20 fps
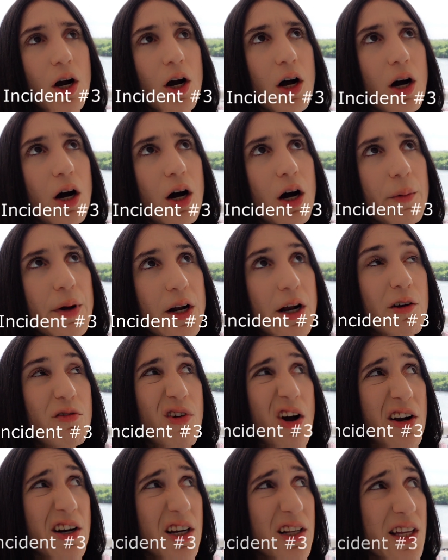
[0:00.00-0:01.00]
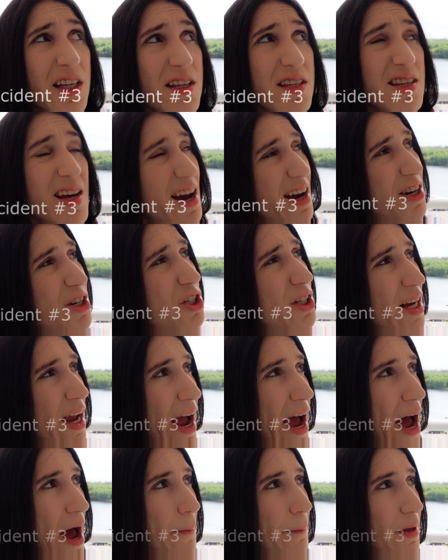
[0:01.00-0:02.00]
and ironically, this actually
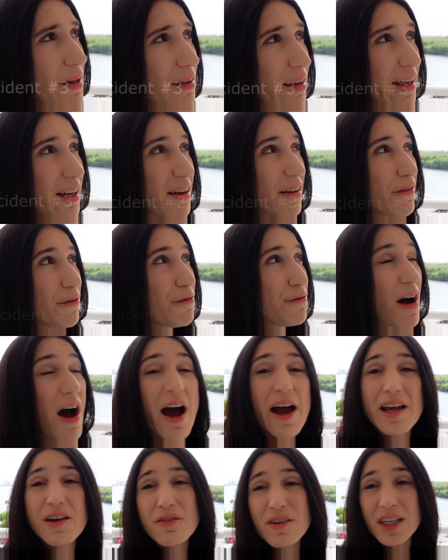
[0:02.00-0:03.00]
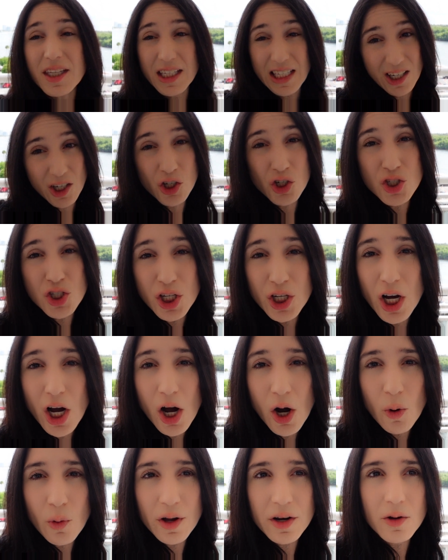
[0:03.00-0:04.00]
happened like 5 years
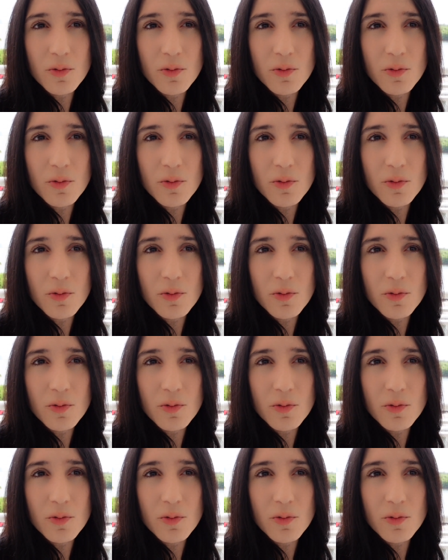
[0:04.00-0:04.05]
ago,